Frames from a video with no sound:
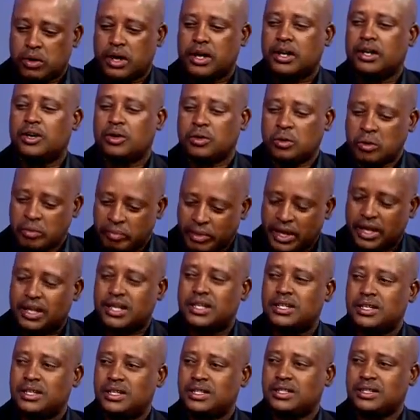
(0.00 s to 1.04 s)

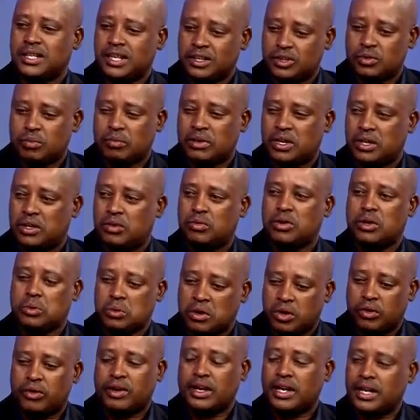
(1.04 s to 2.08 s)
Robert Senzo Meyiwa,
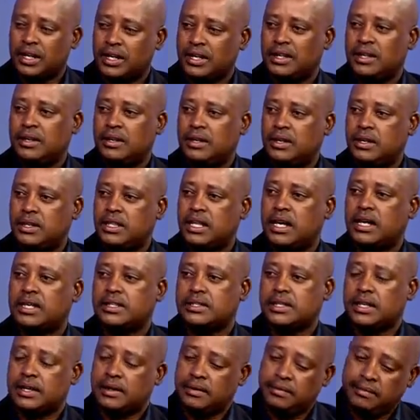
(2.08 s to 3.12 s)
go well.
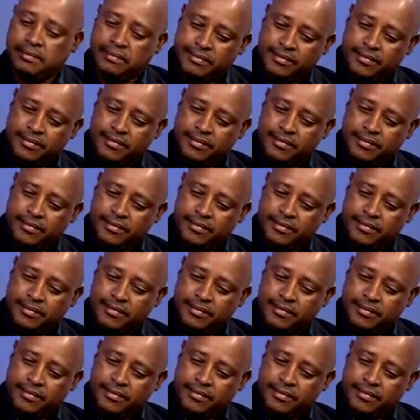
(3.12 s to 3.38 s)
Thanks.